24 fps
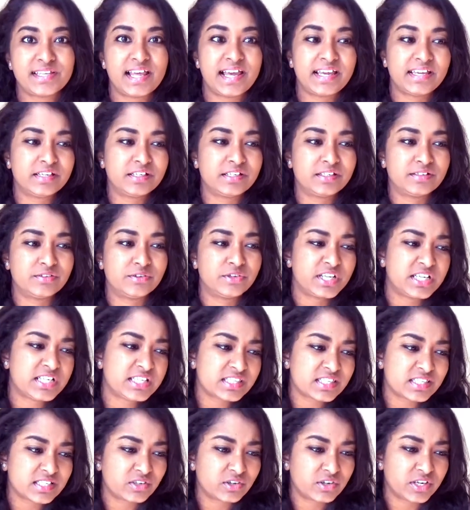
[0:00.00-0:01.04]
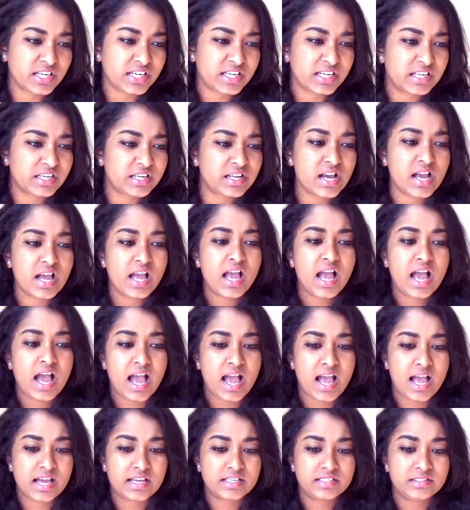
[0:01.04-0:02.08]
like green screen
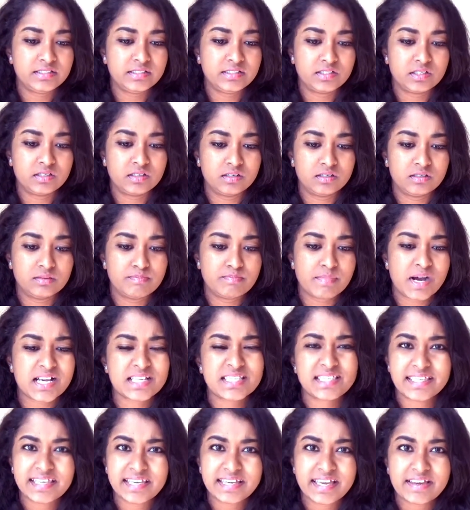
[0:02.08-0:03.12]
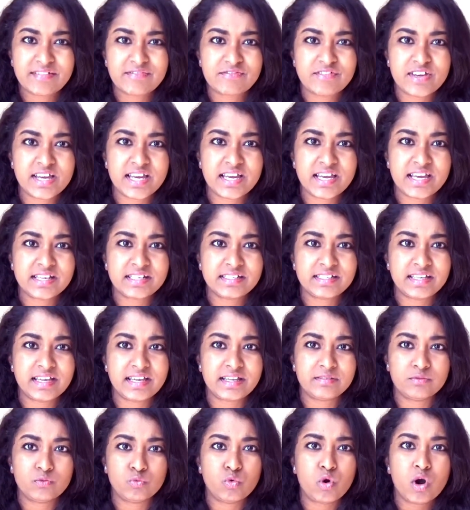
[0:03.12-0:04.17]
and uh, masking effect
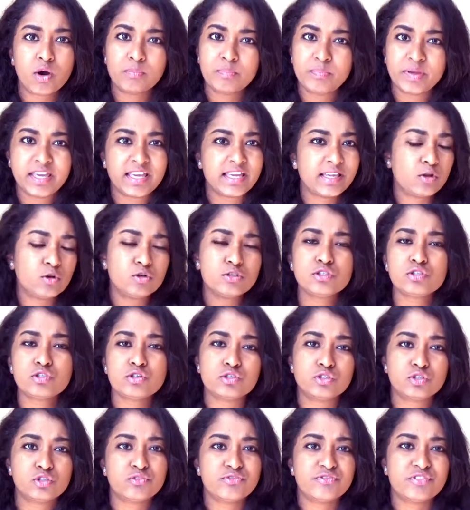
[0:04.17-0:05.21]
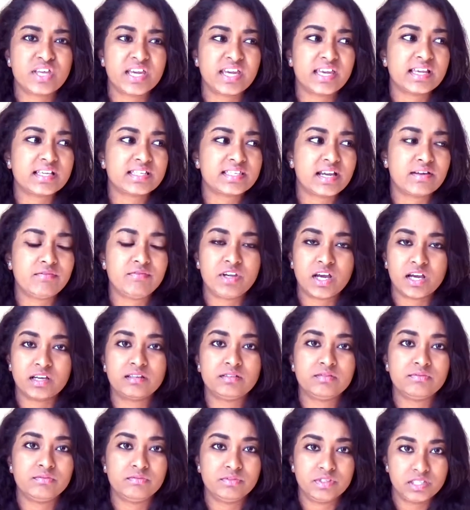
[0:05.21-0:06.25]
and warping and all sorts of things I've
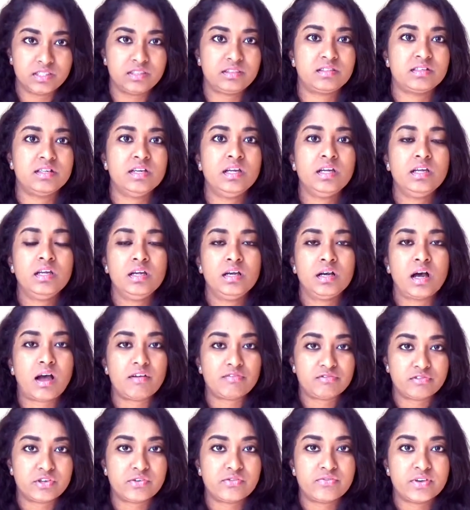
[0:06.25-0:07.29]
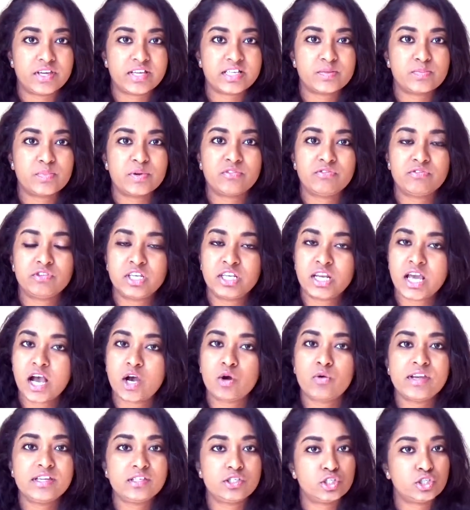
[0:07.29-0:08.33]
done with after Effects but for
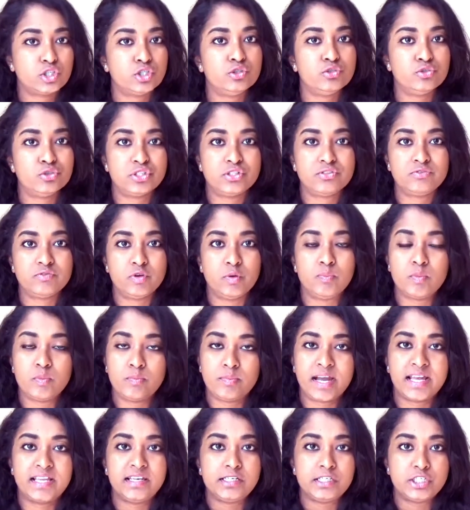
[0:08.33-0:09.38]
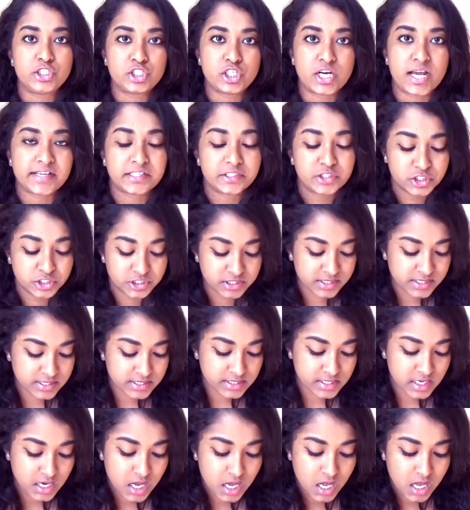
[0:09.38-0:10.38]
now I just use it for mobile interactions